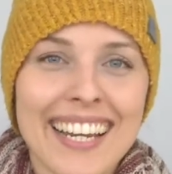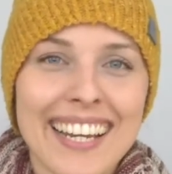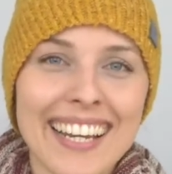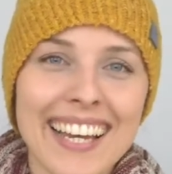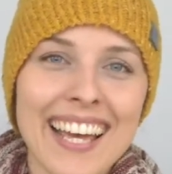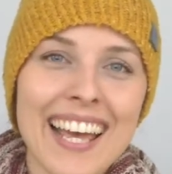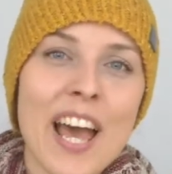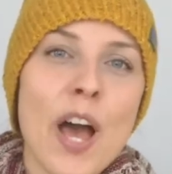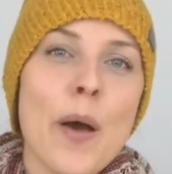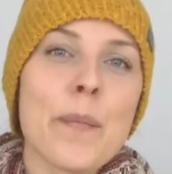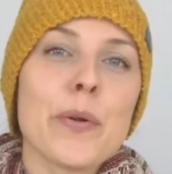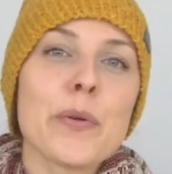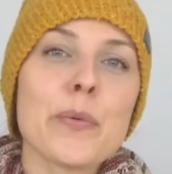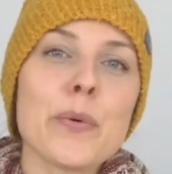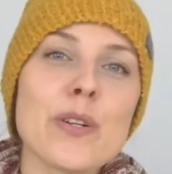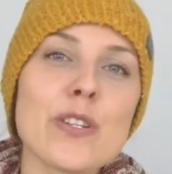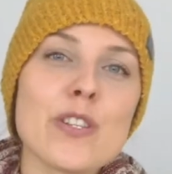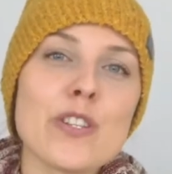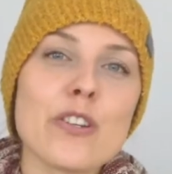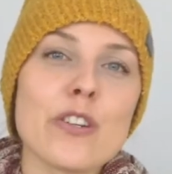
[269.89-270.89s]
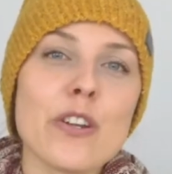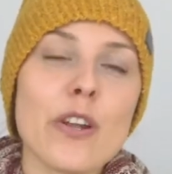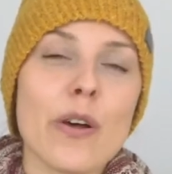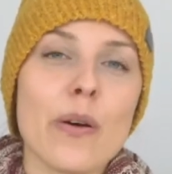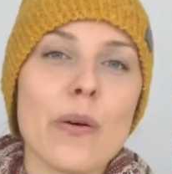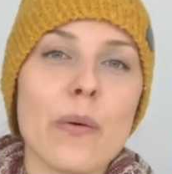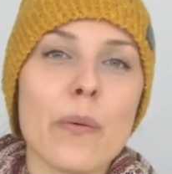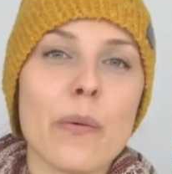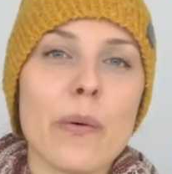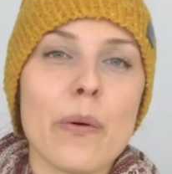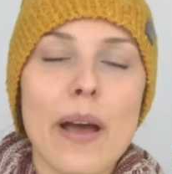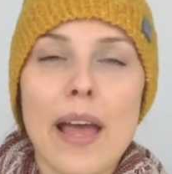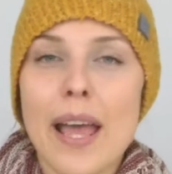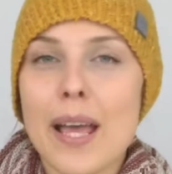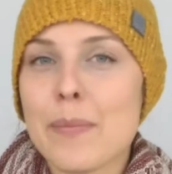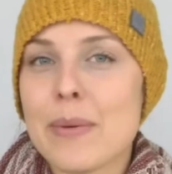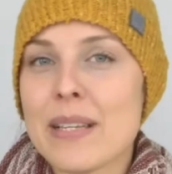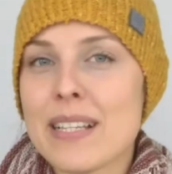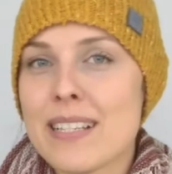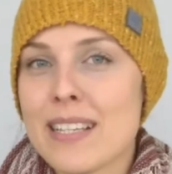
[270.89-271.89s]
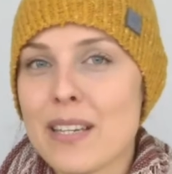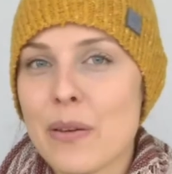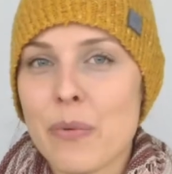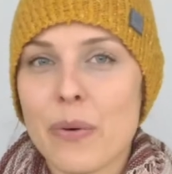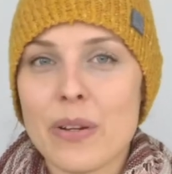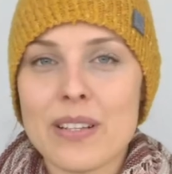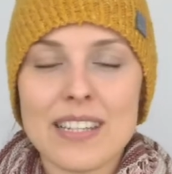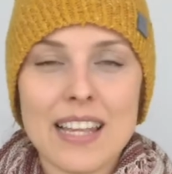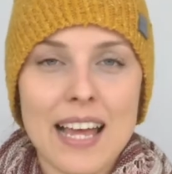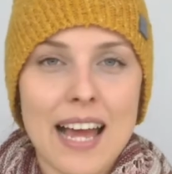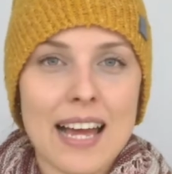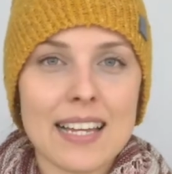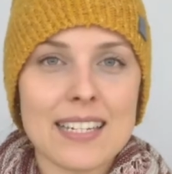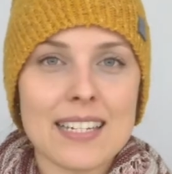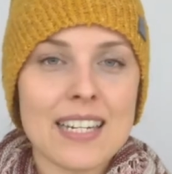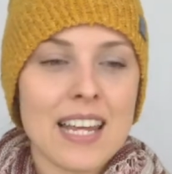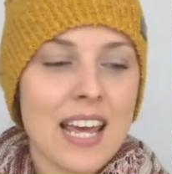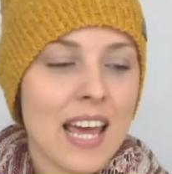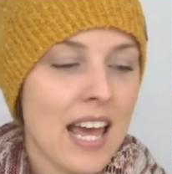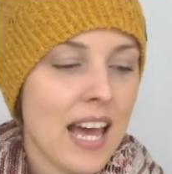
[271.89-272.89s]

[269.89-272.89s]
But once you know ABC, what's that?